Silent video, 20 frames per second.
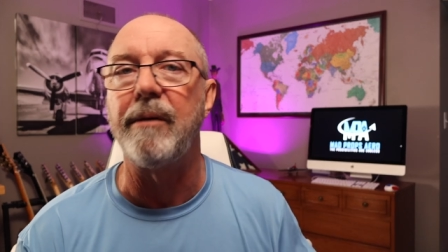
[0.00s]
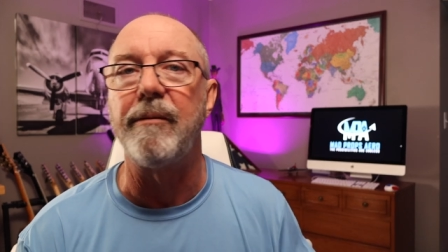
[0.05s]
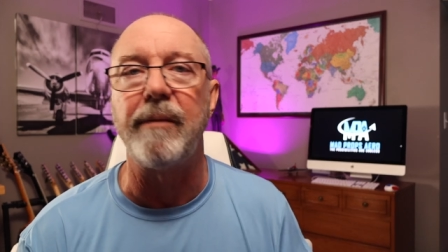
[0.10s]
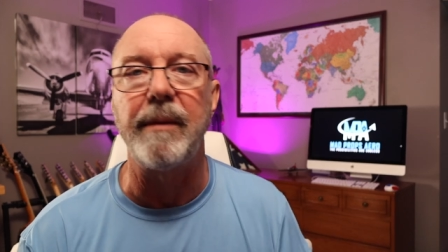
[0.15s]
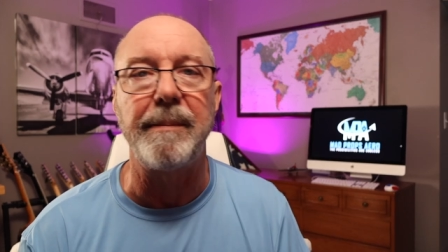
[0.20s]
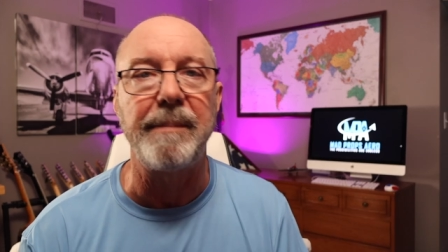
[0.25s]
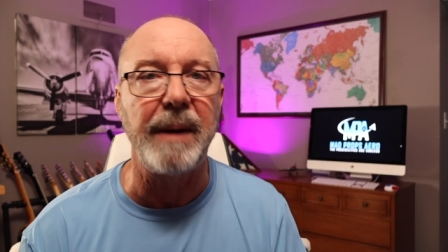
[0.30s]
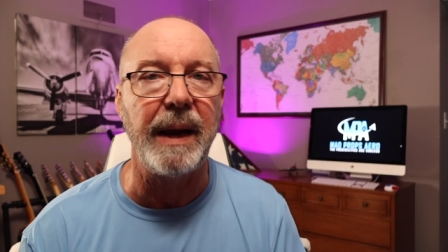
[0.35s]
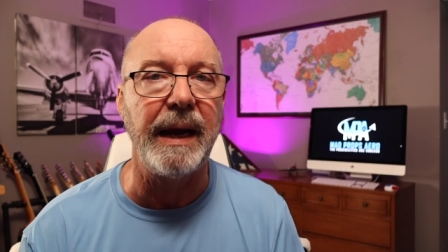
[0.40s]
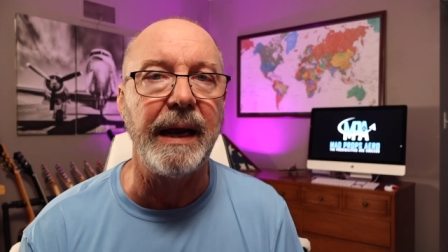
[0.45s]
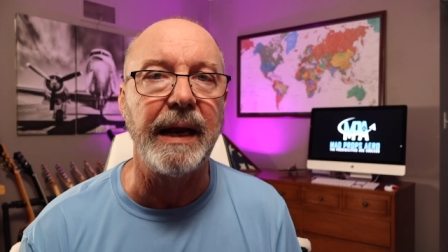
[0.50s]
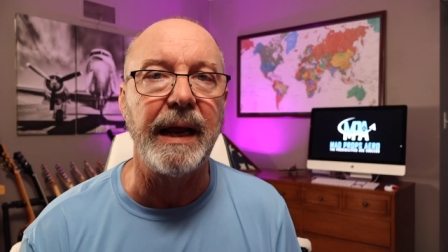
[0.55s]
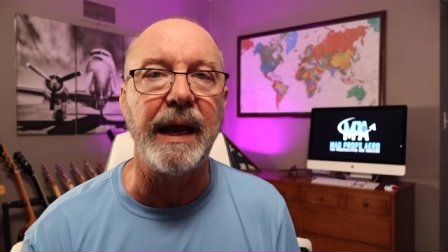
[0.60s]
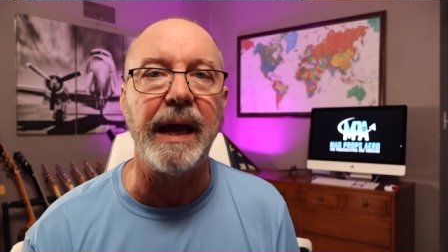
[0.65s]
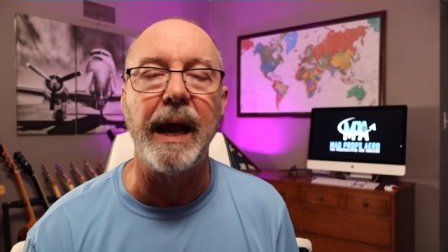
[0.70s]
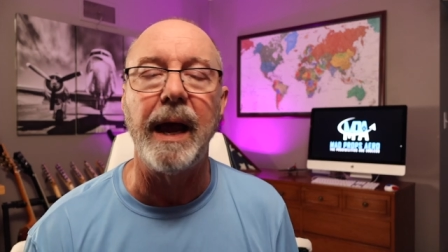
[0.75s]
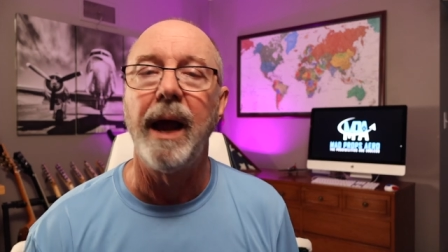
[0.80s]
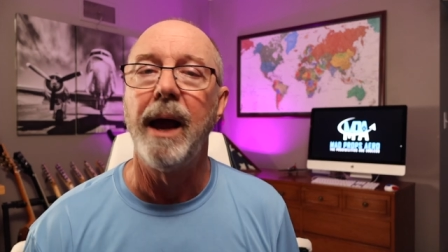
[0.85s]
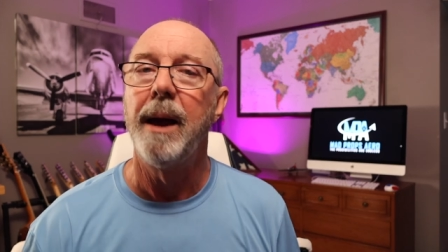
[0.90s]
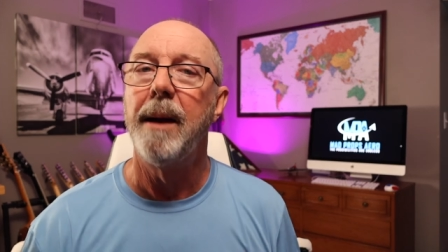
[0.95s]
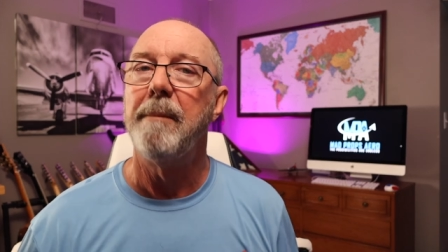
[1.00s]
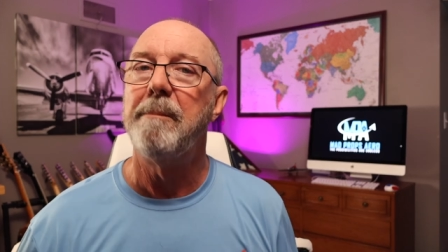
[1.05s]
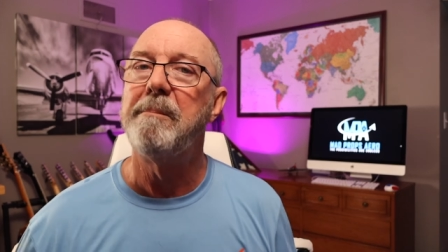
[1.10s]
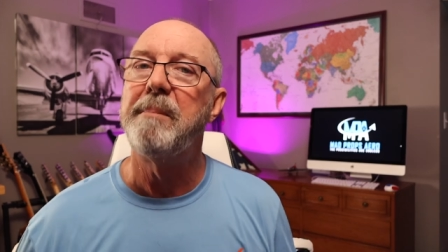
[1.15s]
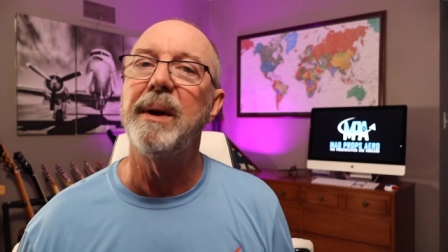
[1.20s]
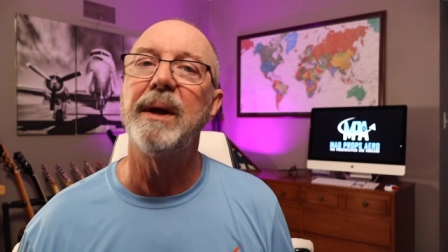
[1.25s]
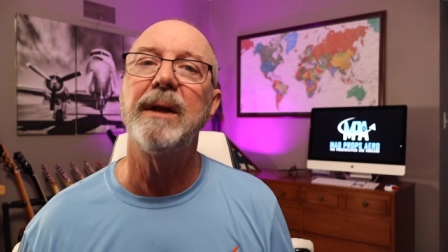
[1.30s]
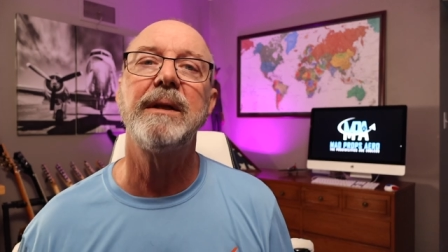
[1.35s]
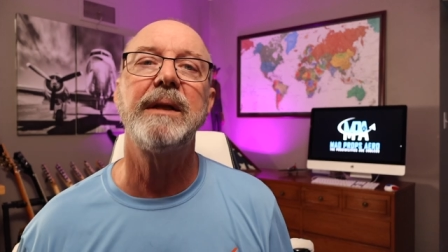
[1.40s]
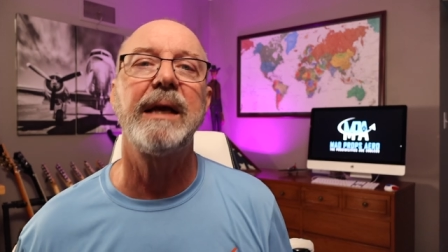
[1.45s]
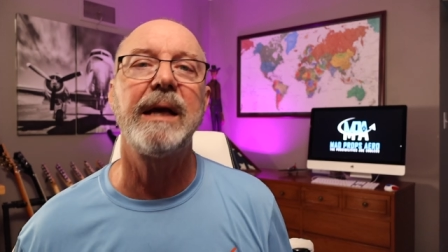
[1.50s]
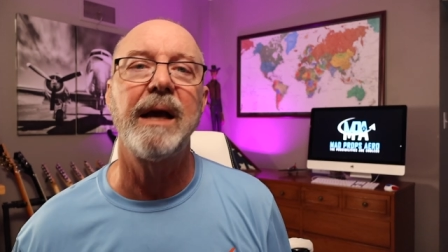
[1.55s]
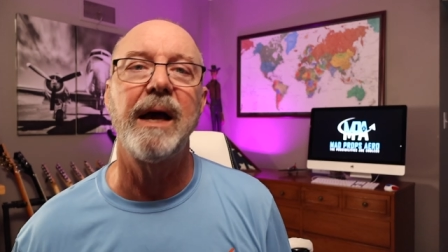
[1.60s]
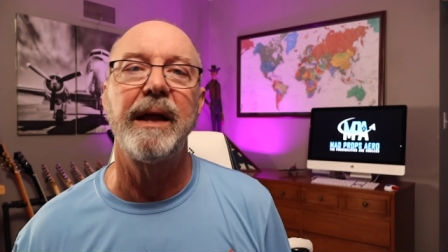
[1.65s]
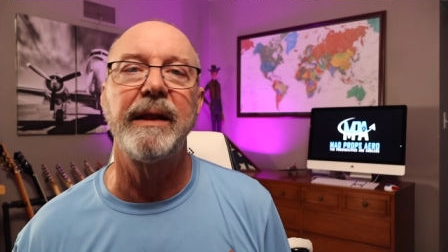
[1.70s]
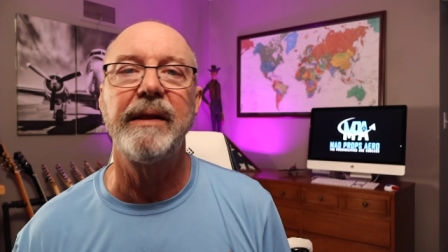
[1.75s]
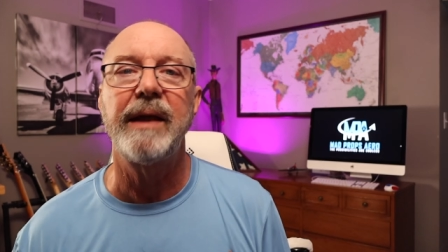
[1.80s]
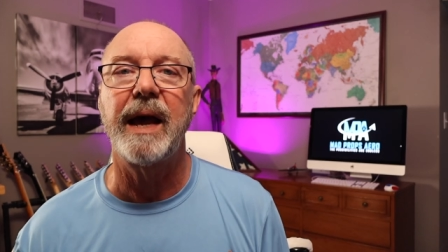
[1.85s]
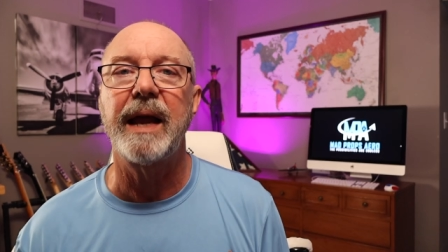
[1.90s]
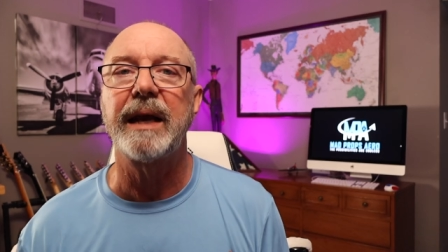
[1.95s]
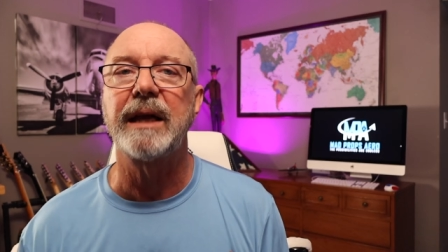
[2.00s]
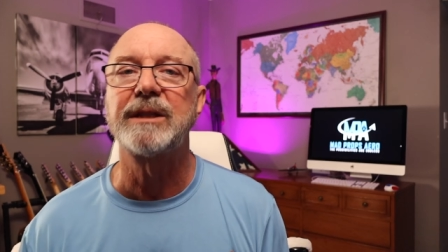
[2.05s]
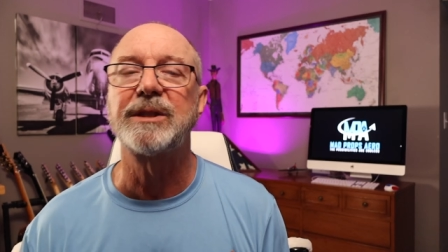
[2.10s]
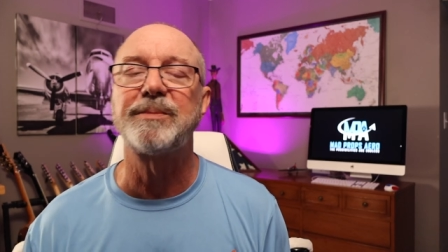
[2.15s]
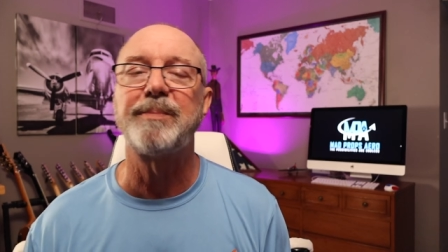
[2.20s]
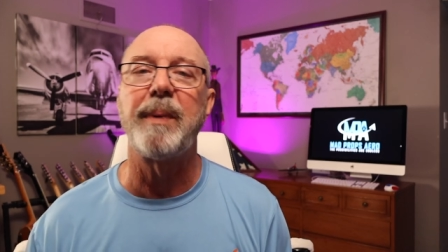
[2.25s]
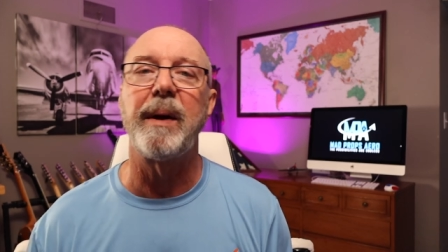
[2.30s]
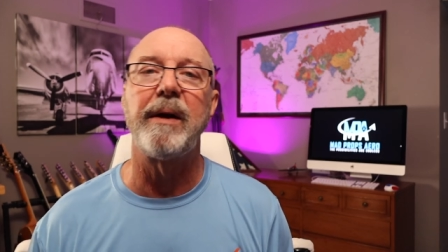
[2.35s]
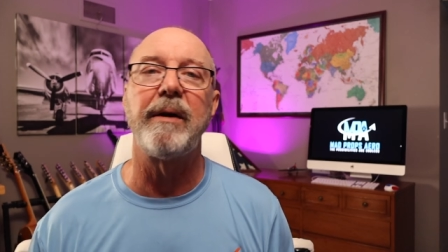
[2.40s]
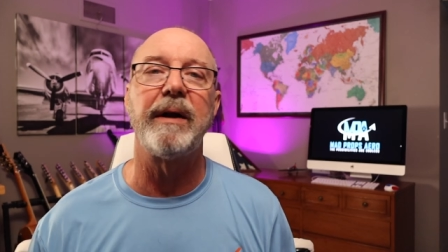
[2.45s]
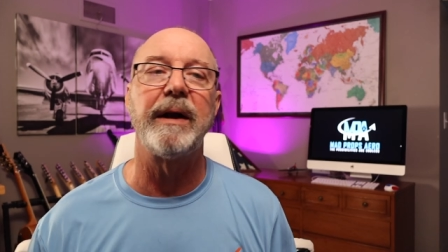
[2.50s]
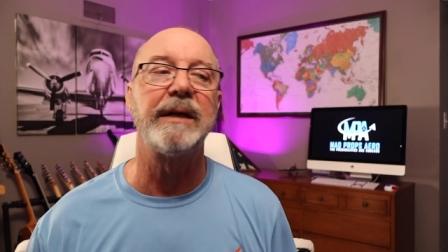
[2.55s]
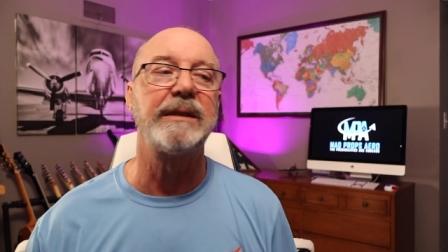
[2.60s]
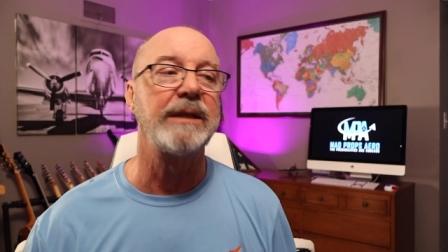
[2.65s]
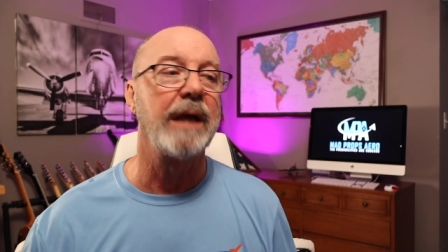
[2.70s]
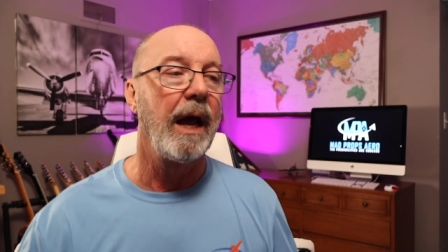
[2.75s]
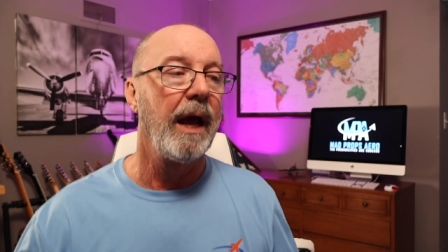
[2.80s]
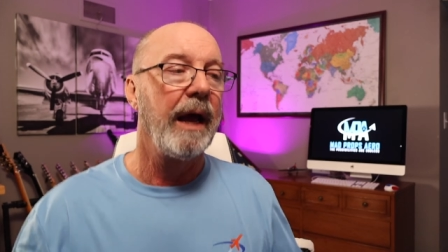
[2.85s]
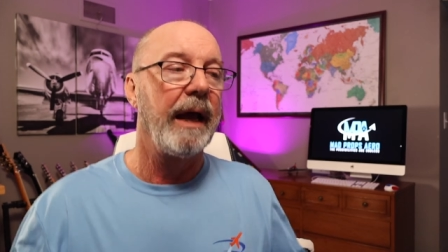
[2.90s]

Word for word: and repeating it, building on that experience,